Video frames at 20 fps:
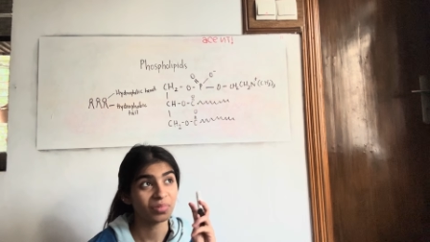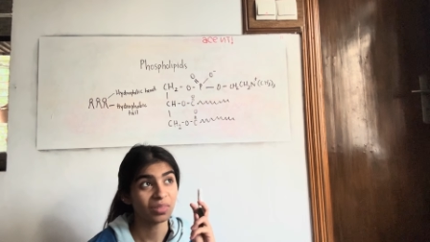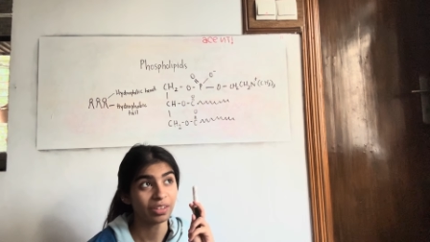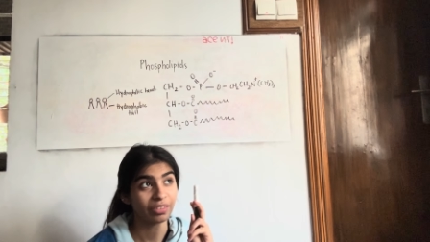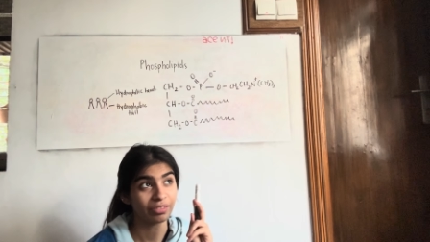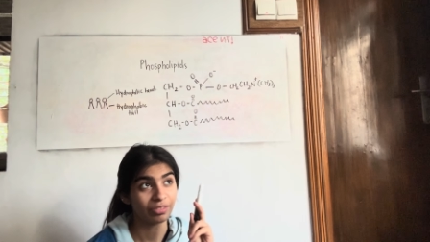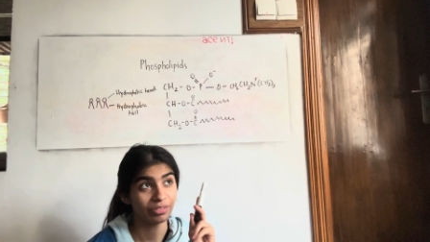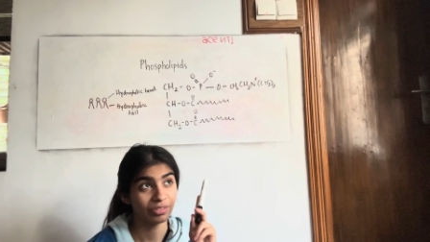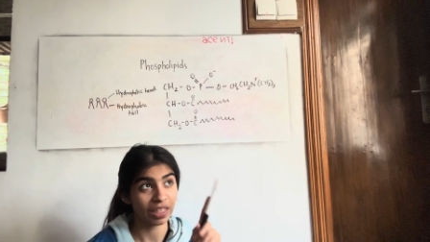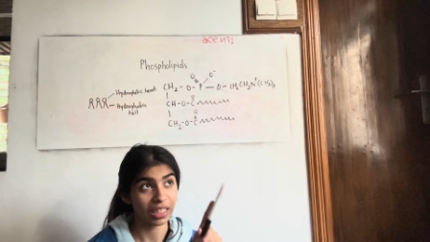
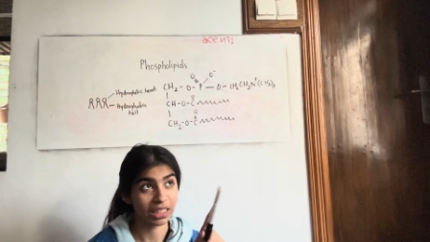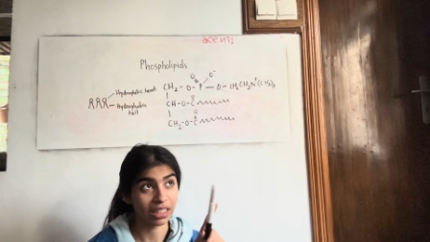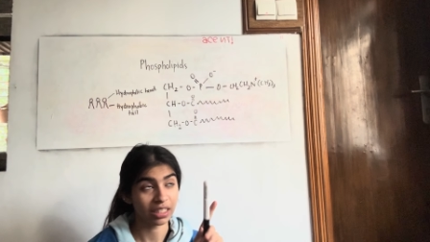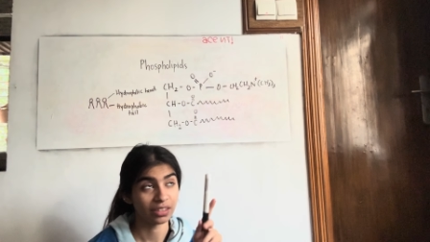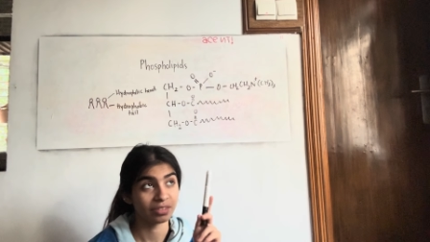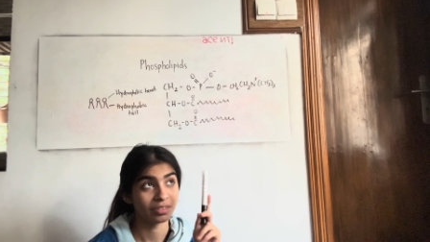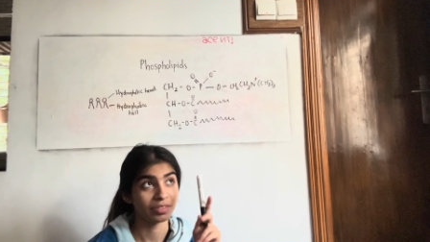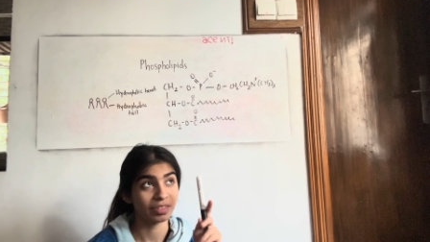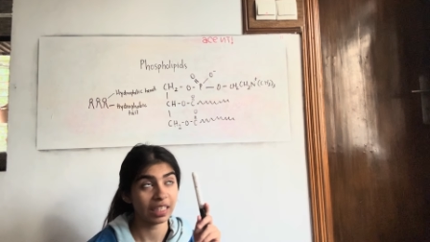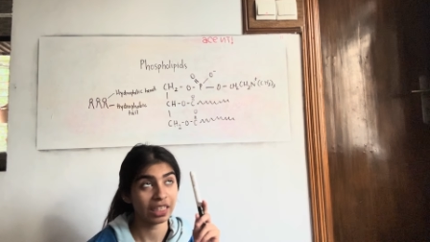
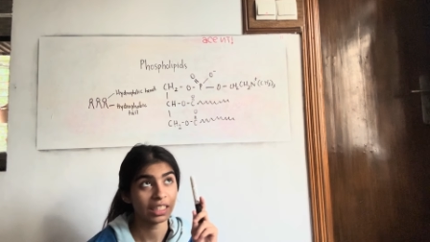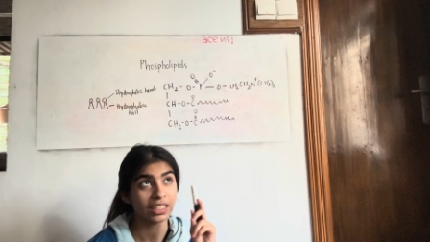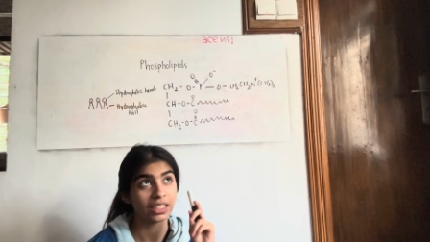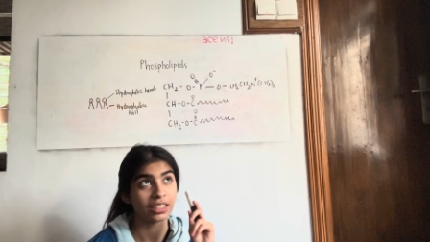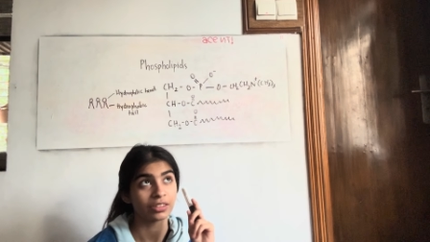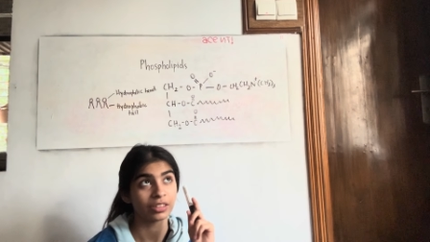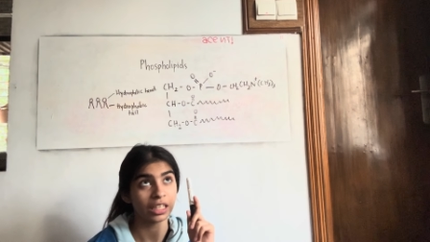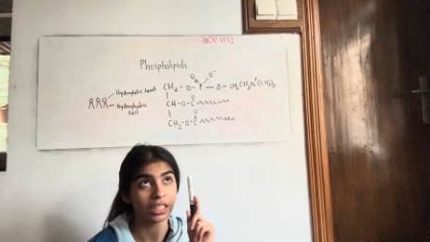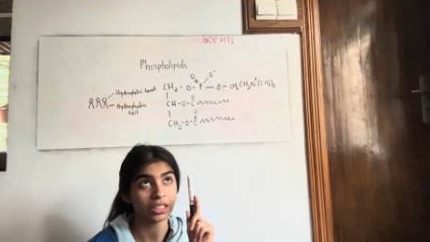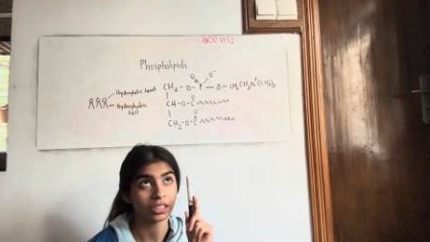Feet is
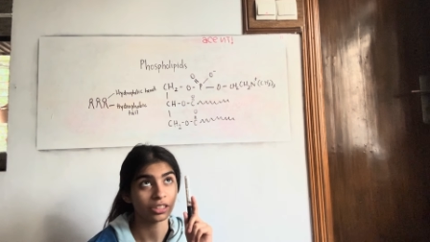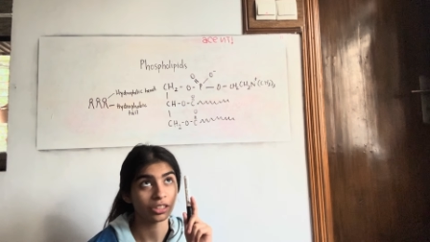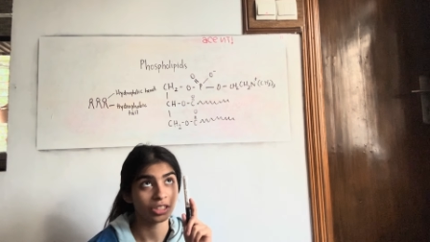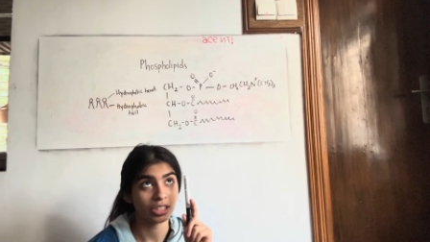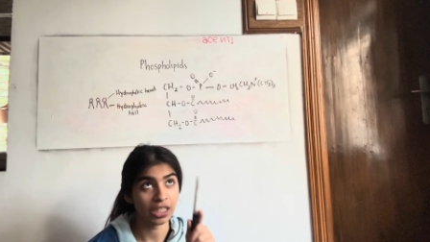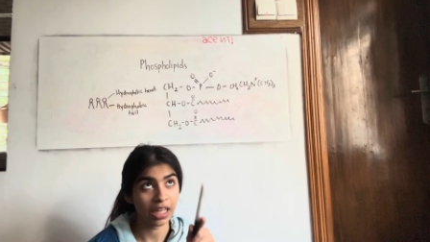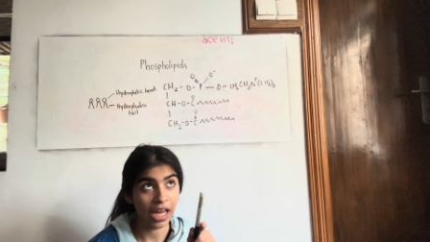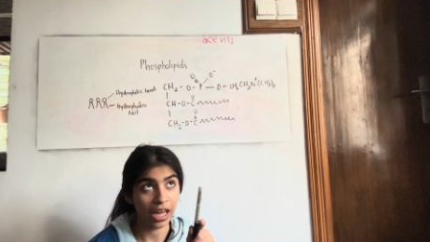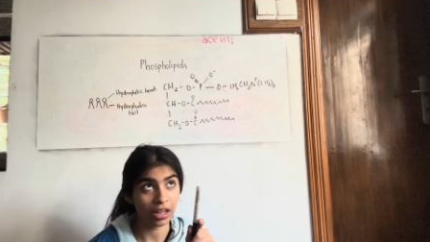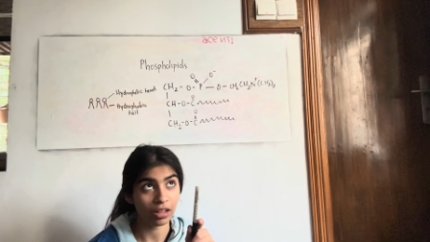related to
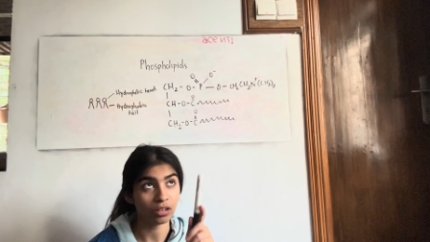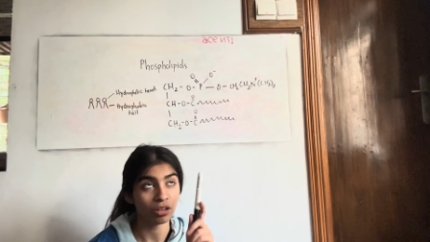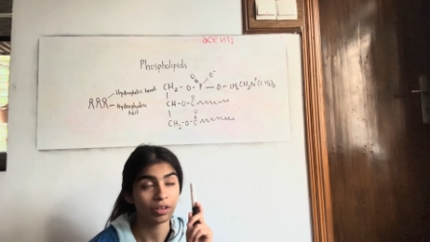tail.